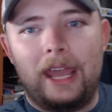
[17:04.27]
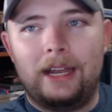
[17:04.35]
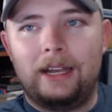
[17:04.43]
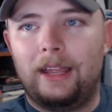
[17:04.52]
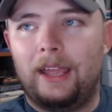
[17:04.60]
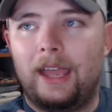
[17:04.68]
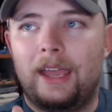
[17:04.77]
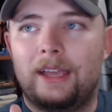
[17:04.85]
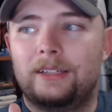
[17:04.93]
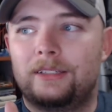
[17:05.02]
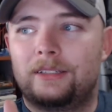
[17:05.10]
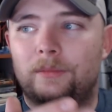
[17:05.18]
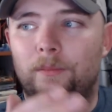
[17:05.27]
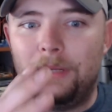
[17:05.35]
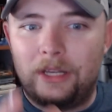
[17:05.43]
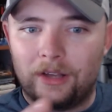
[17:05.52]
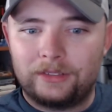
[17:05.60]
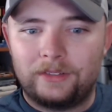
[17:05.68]
at it as,
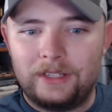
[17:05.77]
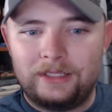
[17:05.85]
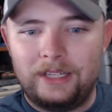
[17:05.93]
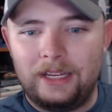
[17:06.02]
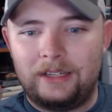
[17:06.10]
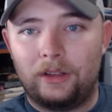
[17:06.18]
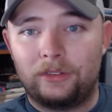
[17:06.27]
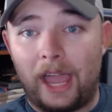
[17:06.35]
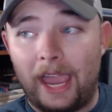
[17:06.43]
because of these details,